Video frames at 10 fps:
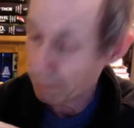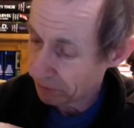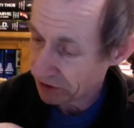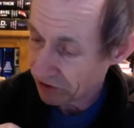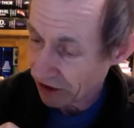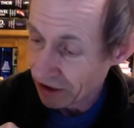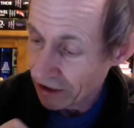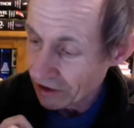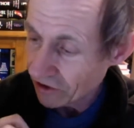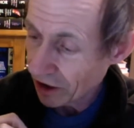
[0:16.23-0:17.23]
but uh,
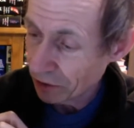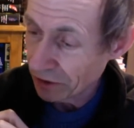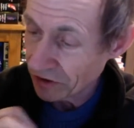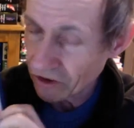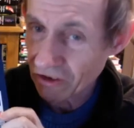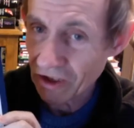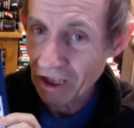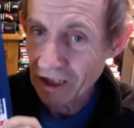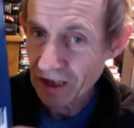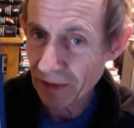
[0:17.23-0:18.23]
so it's just
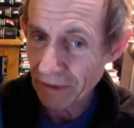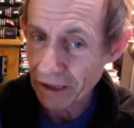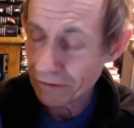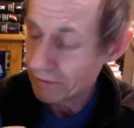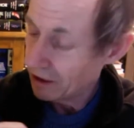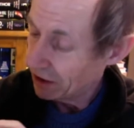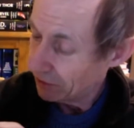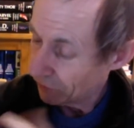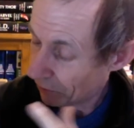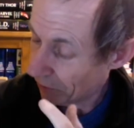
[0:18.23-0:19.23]
come out
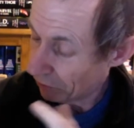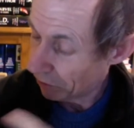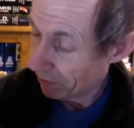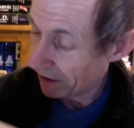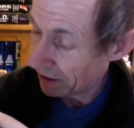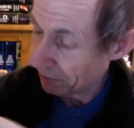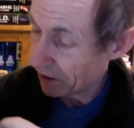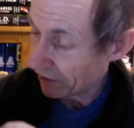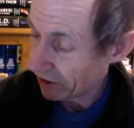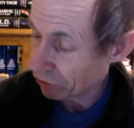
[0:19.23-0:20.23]
from Rebellion, part
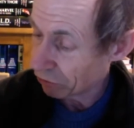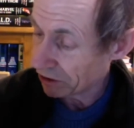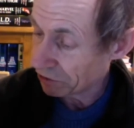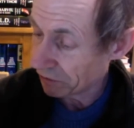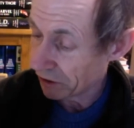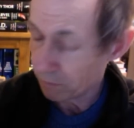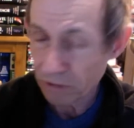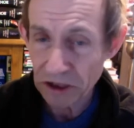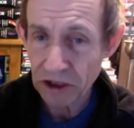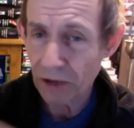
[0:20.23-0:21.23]
of their Treasury of
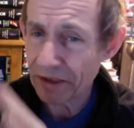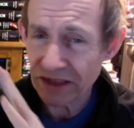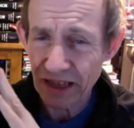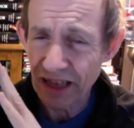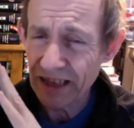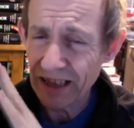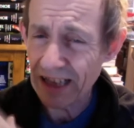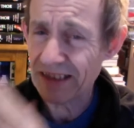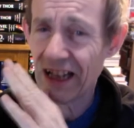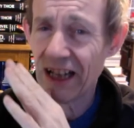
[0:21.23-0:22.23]
British Comics,
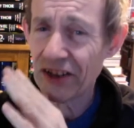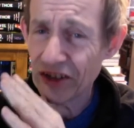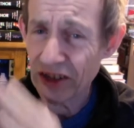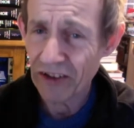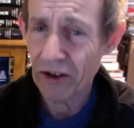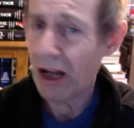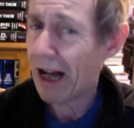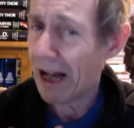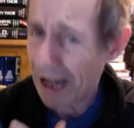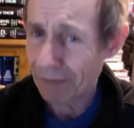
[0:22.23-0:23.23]
yet another
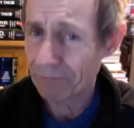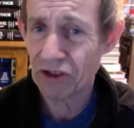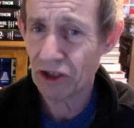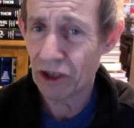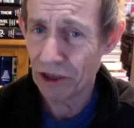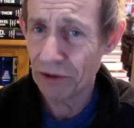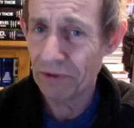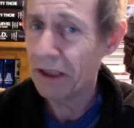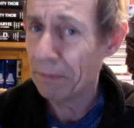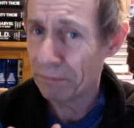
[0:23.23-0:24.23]

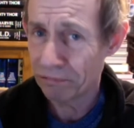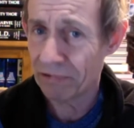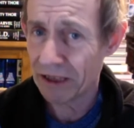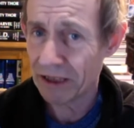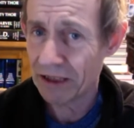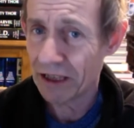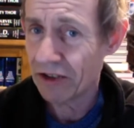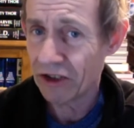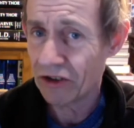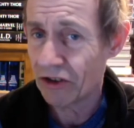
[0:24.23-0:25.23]
absolutely brilliant
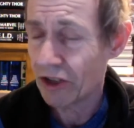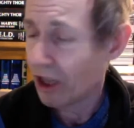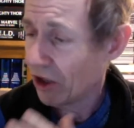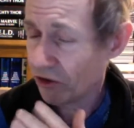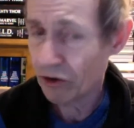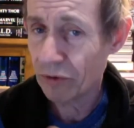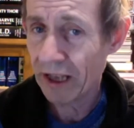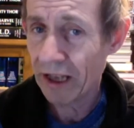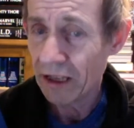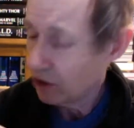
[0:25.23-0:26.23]
addition to
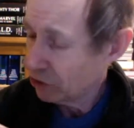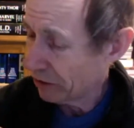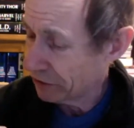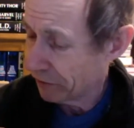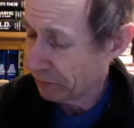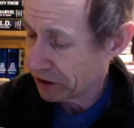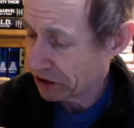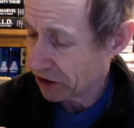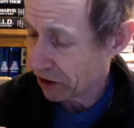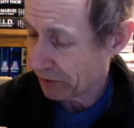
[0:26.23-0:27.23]
their Treasury of
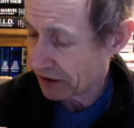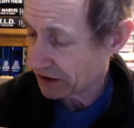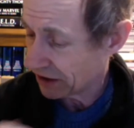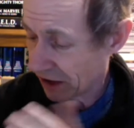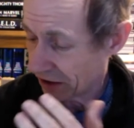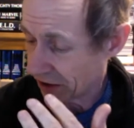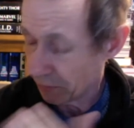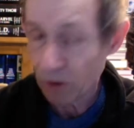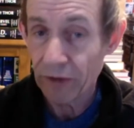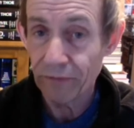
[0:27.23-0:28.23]
British Comics, and I'm
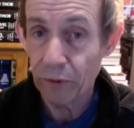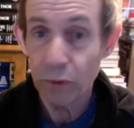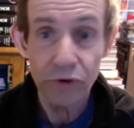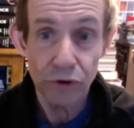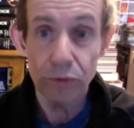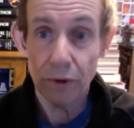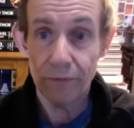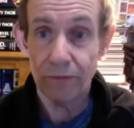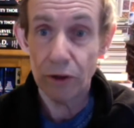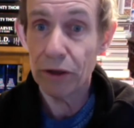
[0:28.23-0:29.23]
looking forward to
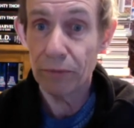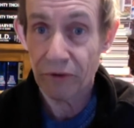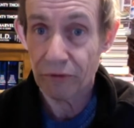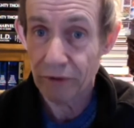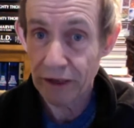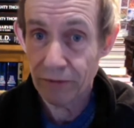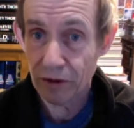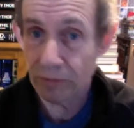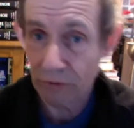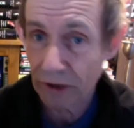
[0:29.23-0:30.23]
Volume three.
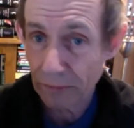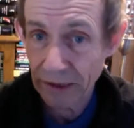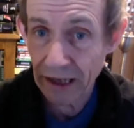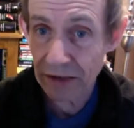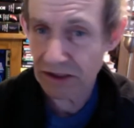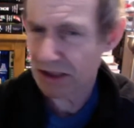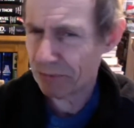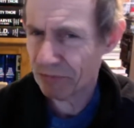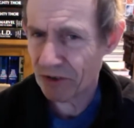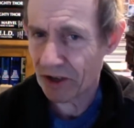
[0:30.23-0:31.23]
Volume three will be out
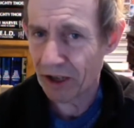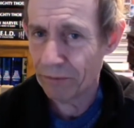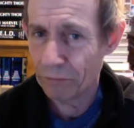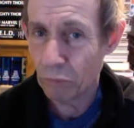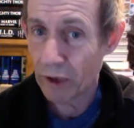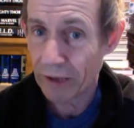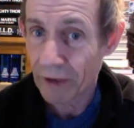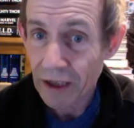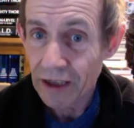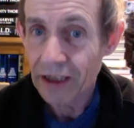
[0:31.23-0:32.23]
sometime
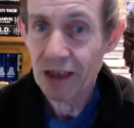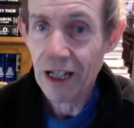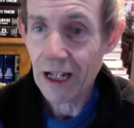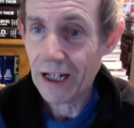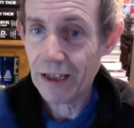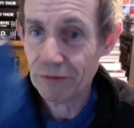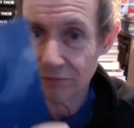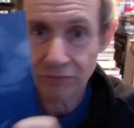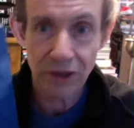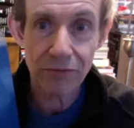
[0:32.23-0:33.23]
whenever, and
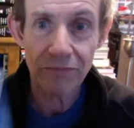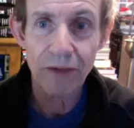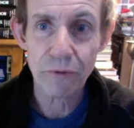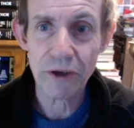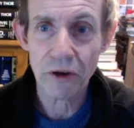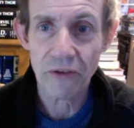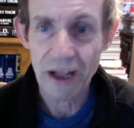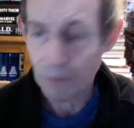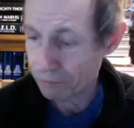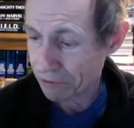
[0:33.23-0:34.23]
well, I've already got that
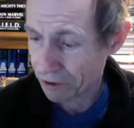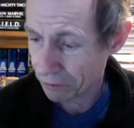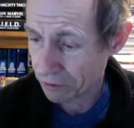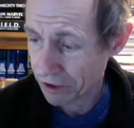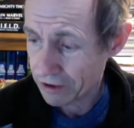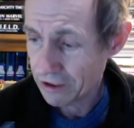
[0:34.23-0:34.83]
on pre-order,